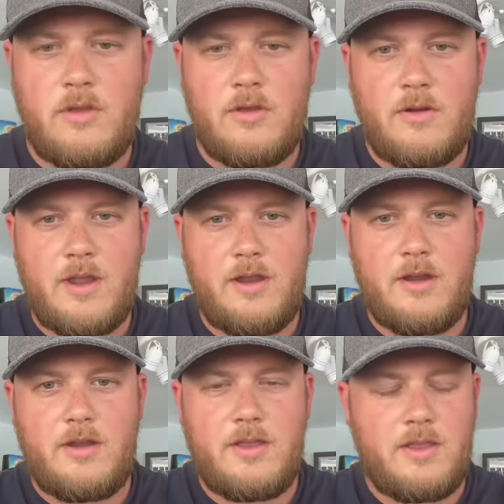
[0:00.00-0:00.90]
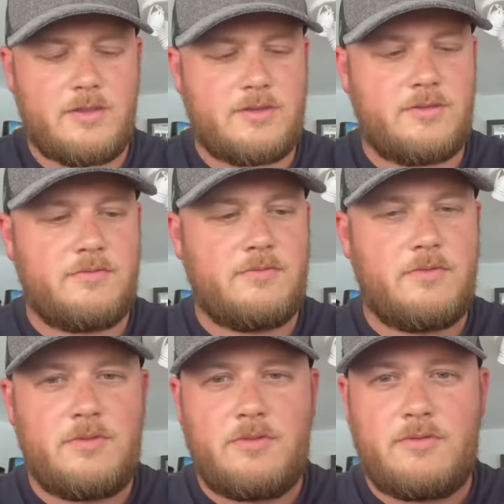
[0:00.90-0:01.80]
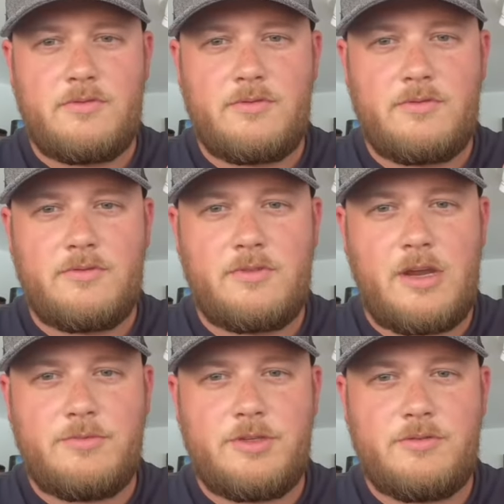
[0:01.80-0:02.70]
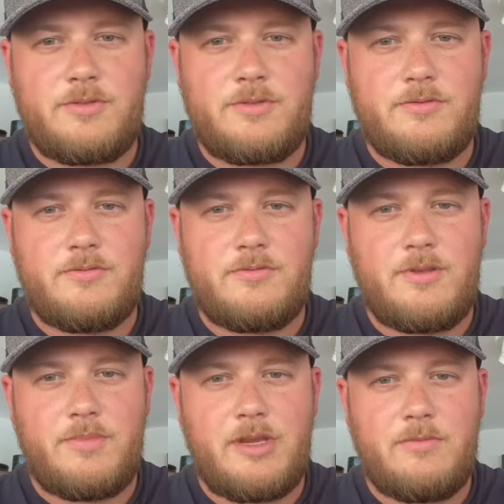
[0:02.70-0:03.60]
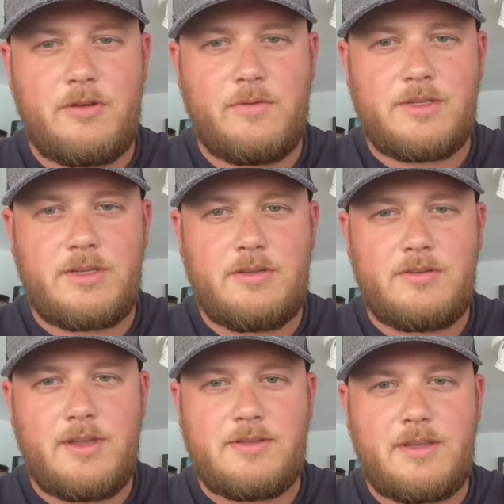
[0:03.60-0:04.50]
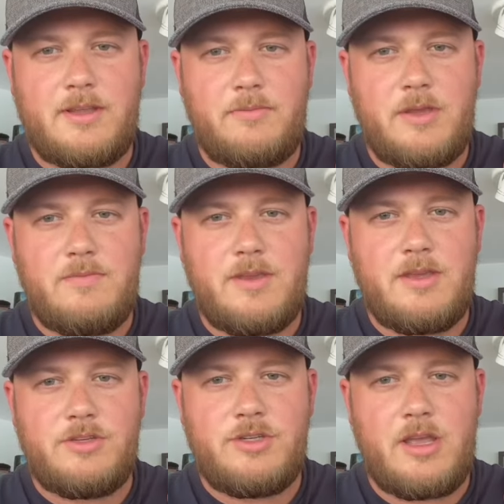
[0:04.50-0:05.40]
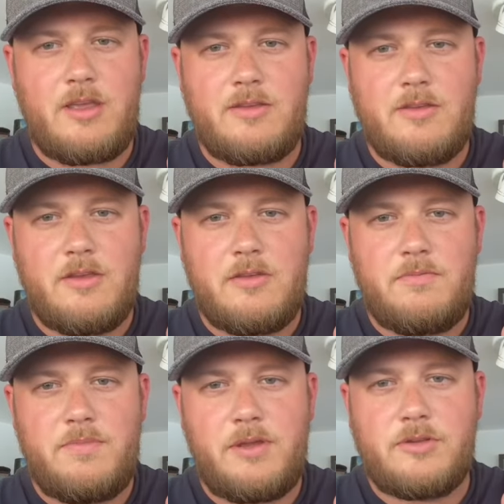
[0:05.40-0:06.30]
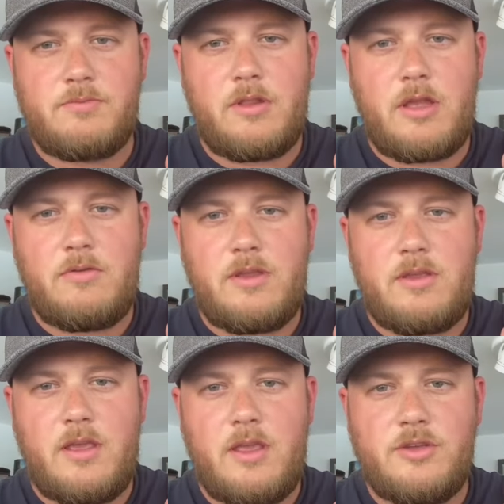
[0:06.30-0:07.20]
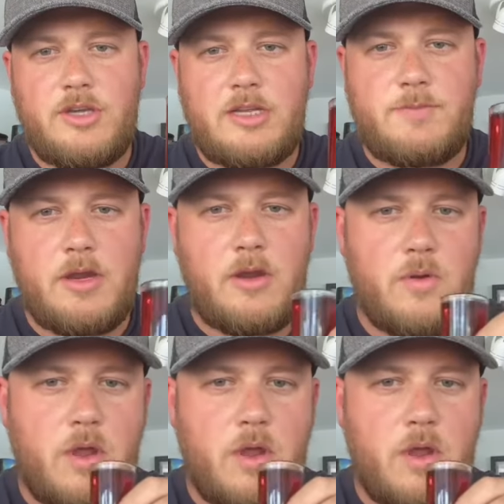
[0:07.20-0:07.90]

All right, here it is. Grape juice and peanut butter whiskey. Tastes like a PB&J. Pickles, bologna, and Jack Sparrow.